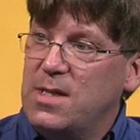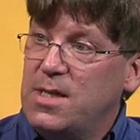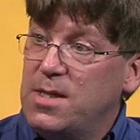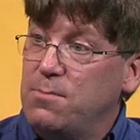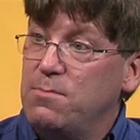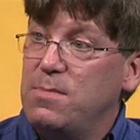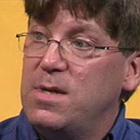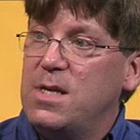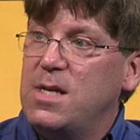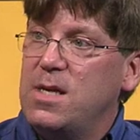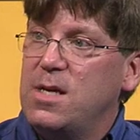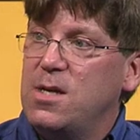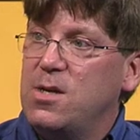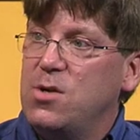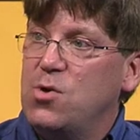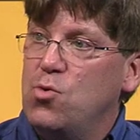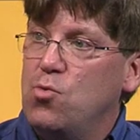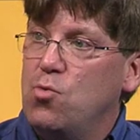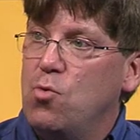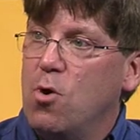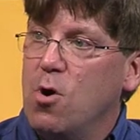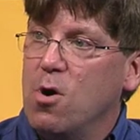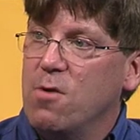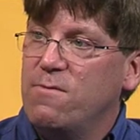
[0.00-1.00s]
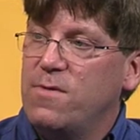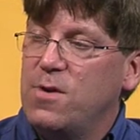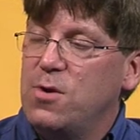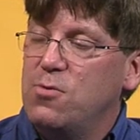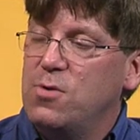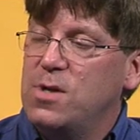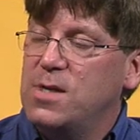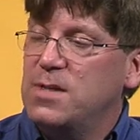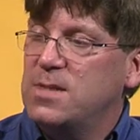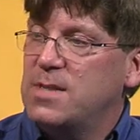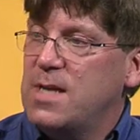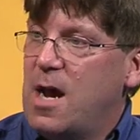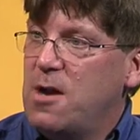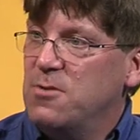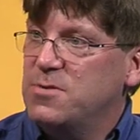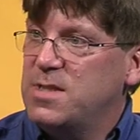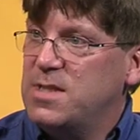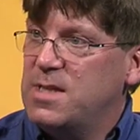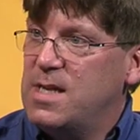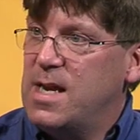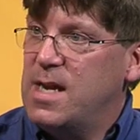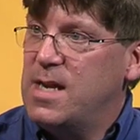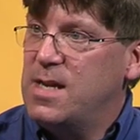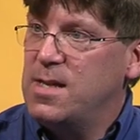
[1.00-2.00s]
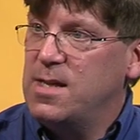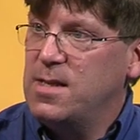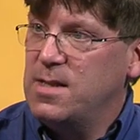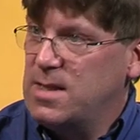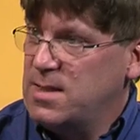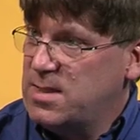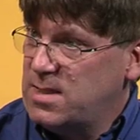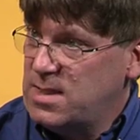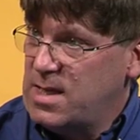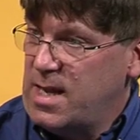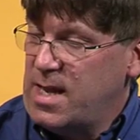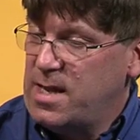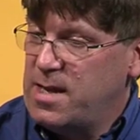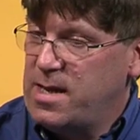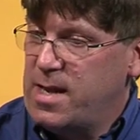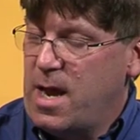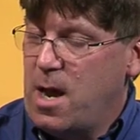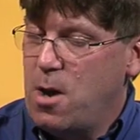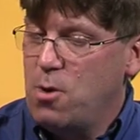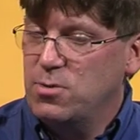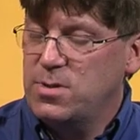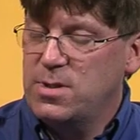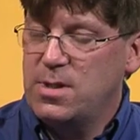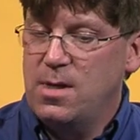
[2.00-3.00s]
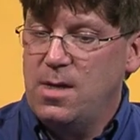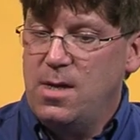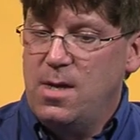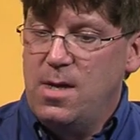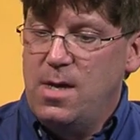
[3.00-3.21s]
committee who are viewed as outstanding, that stand out.